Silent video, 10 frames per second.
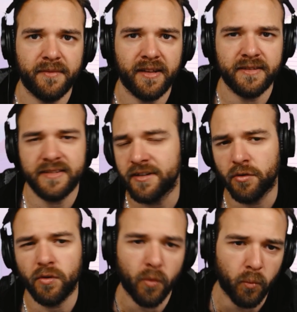it's 0
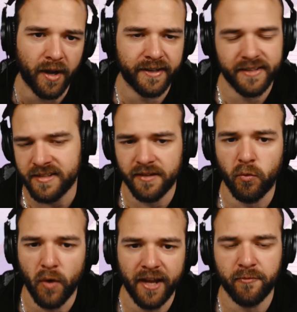or 1. It's their
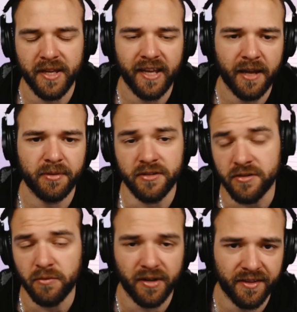way of being able to
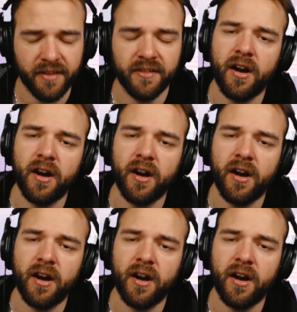do one or the other.